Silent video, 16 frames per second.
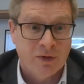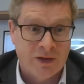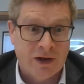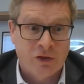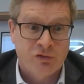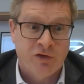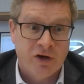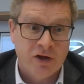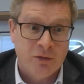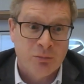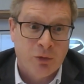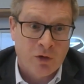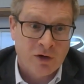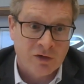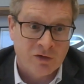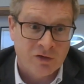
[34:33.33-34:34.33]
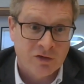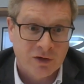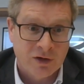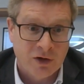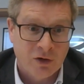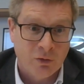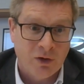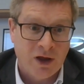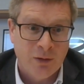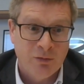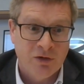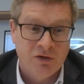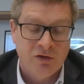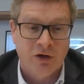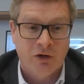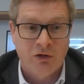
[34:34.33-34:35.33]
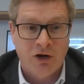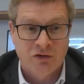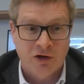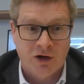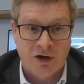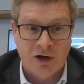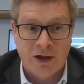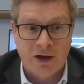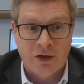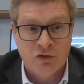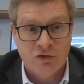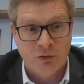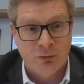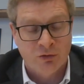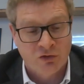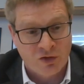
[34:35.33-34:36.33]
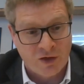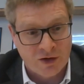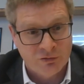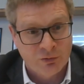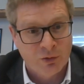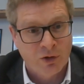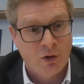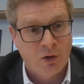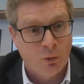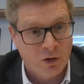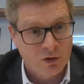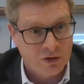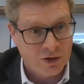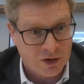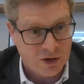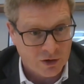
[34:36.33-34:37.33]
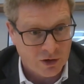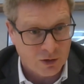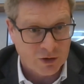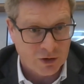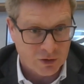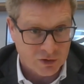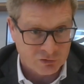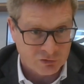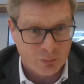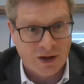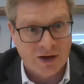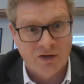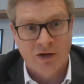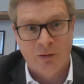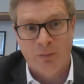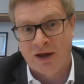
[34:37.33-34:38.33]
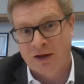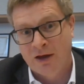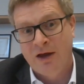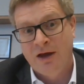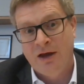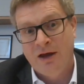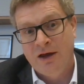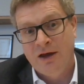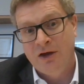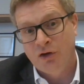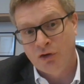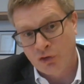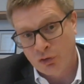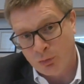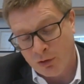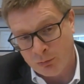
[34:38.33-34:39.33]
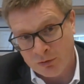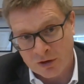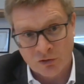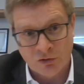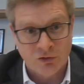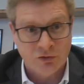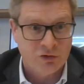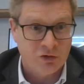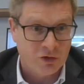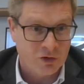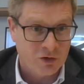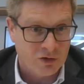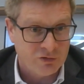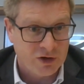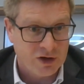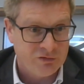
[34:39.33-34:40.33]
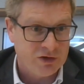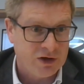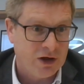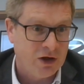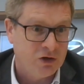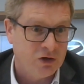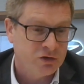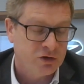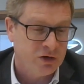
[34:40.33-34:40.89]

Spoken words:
And that's very important. Eamonn did a great chart last year, which said if we're coordinated coming out of the pandemic, here's what we can do to recover aviation.